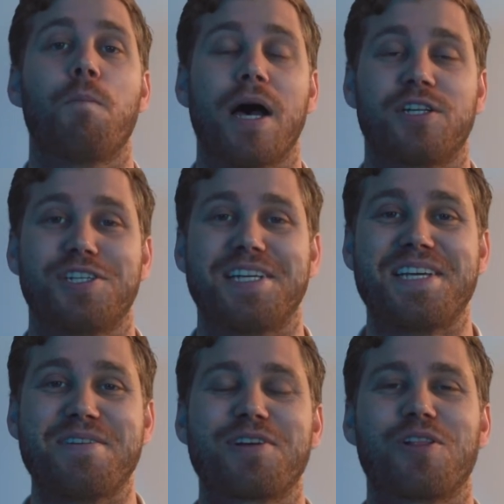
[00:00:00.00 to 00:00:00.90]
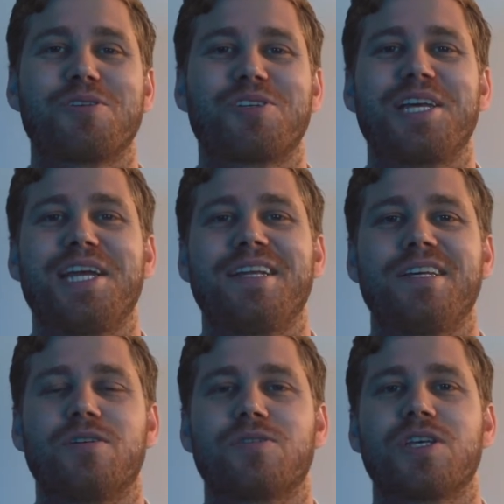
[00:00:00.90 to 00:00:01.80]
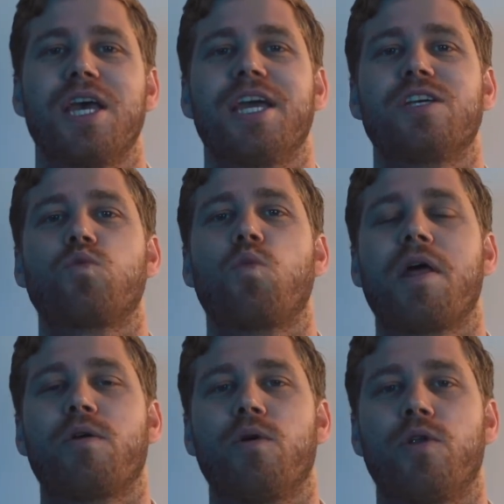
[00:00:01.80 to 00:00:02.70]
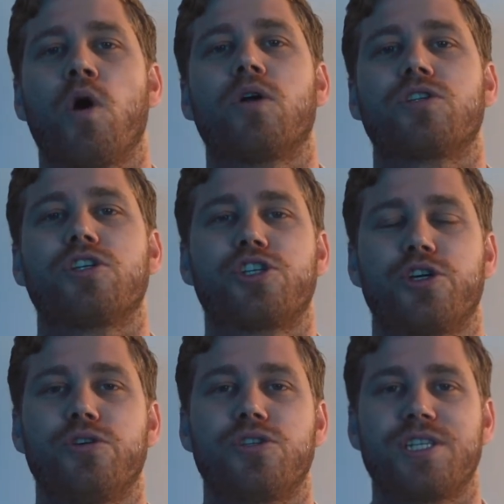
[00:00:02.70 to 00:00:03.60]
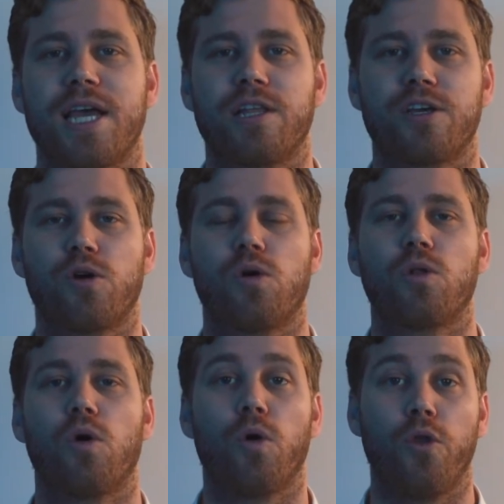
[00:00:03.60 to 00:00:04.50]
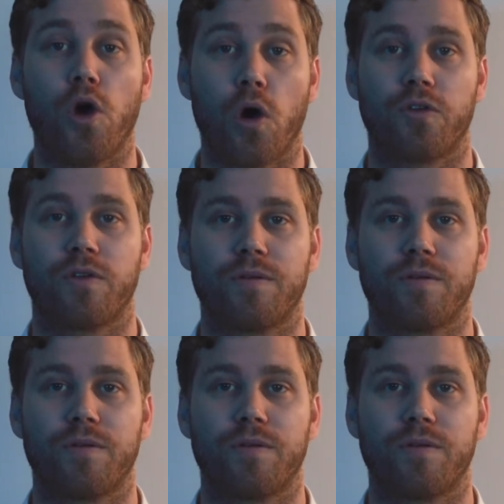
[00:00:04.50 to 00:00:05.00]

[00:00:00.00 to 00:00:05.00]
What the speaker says: budget and hearing loss at EarDeal's is whether or not to choose Telecoil or not.